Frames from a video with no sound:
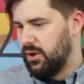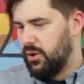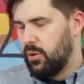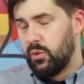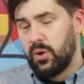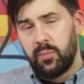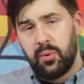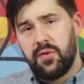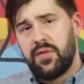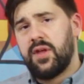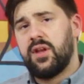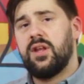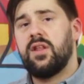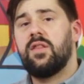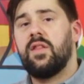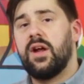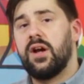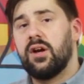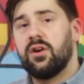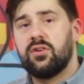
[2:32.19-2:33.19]
We put that in
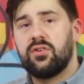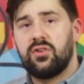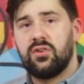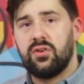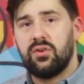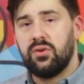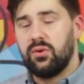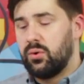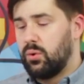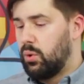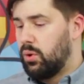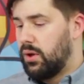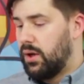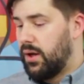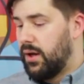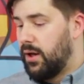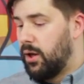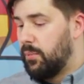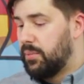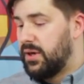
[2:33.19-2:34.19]
there to
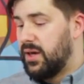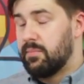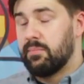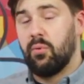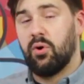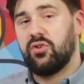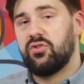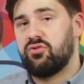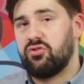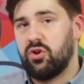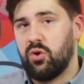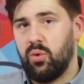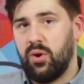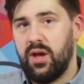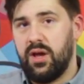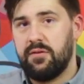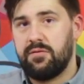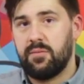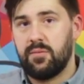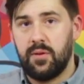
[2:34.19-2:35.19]
help keep moisture
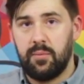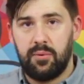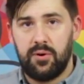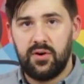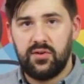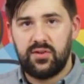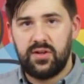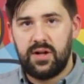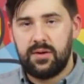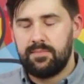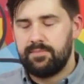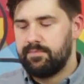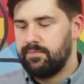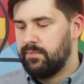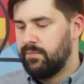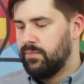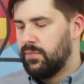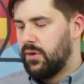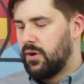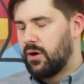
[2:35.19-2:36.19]
away from the burr set.
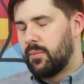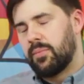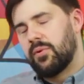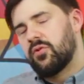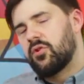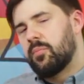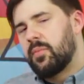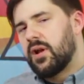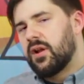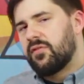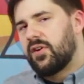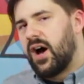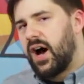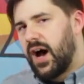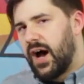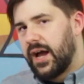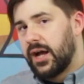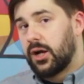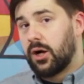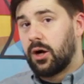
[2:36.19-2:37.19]
Our burrs are made of a
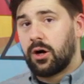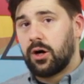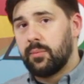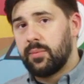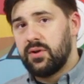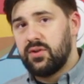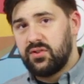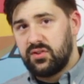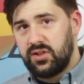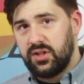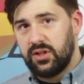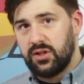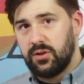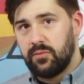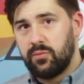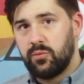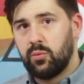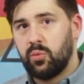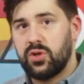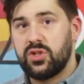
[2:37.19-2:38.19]
high carbon
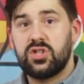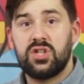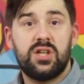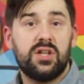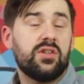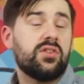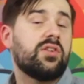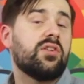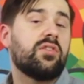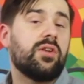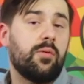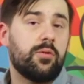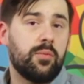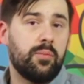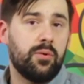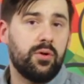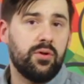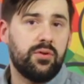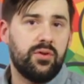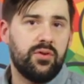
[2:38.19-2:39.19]
steel, which is
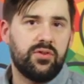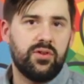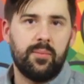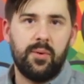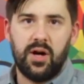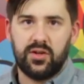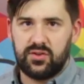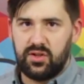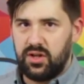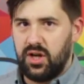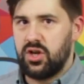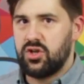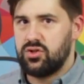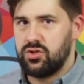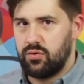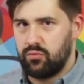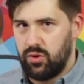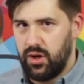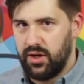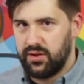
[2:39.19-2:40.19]
susceptible to some oxidation
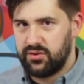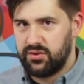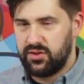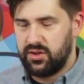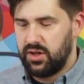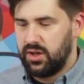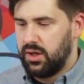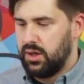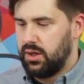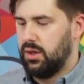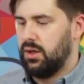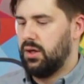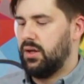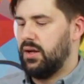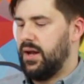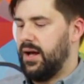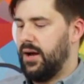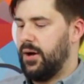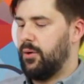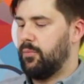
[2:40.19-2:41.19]
and rust.
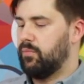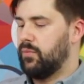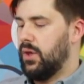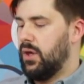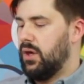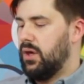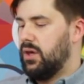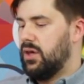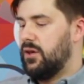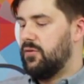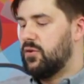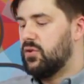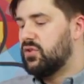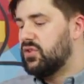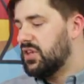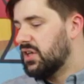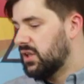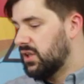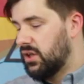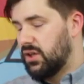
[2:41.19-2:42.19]
Now, if you
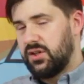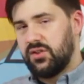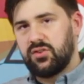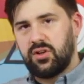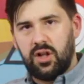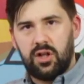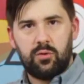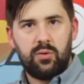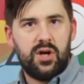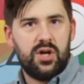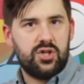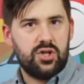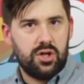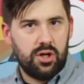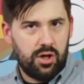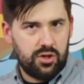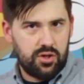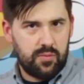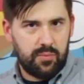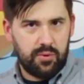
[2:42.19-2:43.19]
see a little discoloration
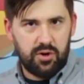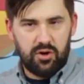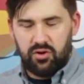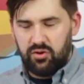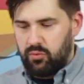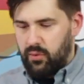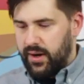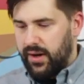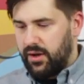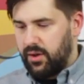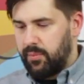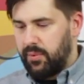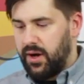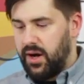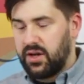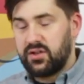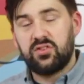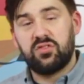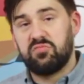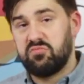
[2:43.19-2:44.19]
on your burrs right out of the
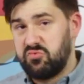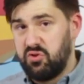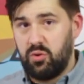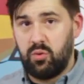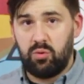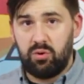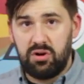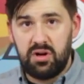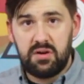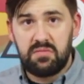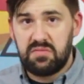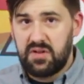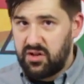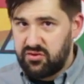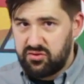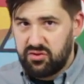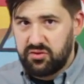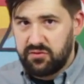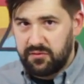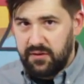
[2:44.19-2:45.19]
box, don't worry,
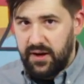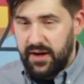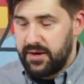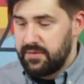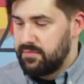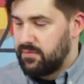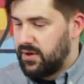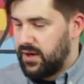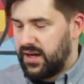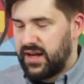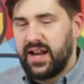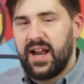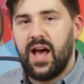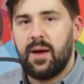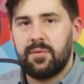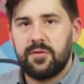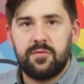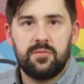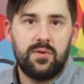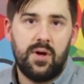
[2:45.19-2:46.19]
that's just fine. It can
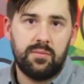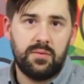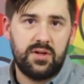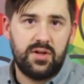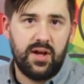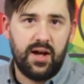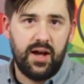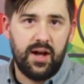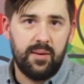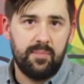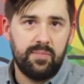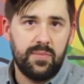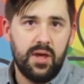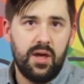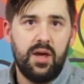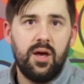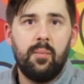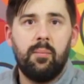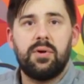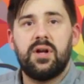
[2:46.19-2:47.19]
happen from time to time,
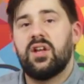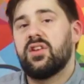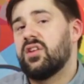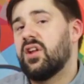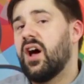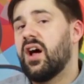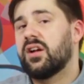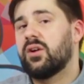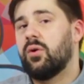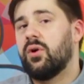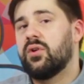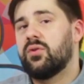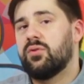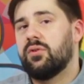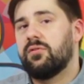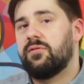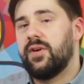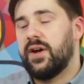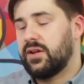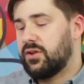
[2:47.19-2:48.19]
but it's not going to
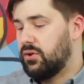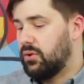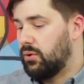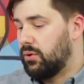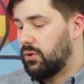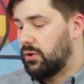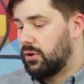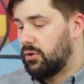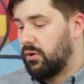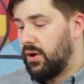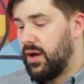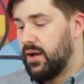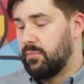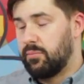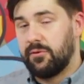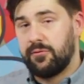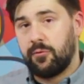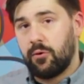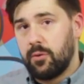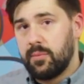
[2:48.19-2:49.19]
affect your grind
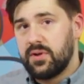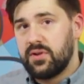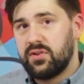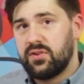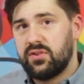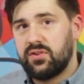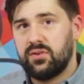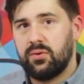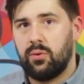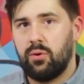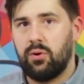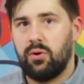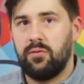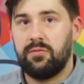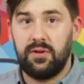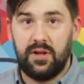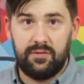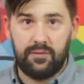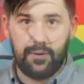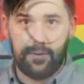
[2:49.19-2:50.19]
performance or
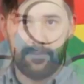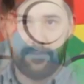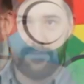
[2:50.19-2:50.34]
flavor.